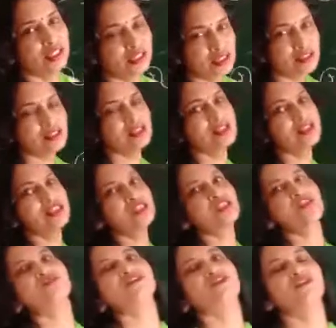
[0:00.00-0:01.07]
resistance
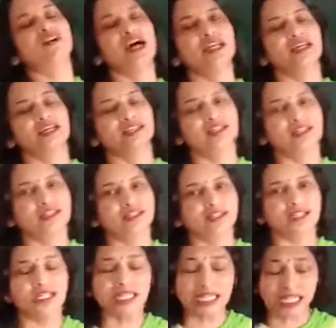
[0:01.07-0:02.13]
of the wire
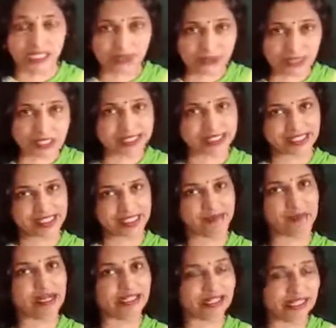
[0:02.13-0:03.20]
increases
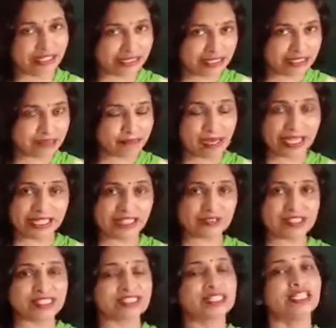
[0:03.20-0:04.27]
by
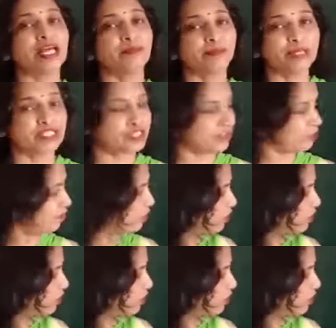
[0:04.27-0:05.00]
increasing the temperature.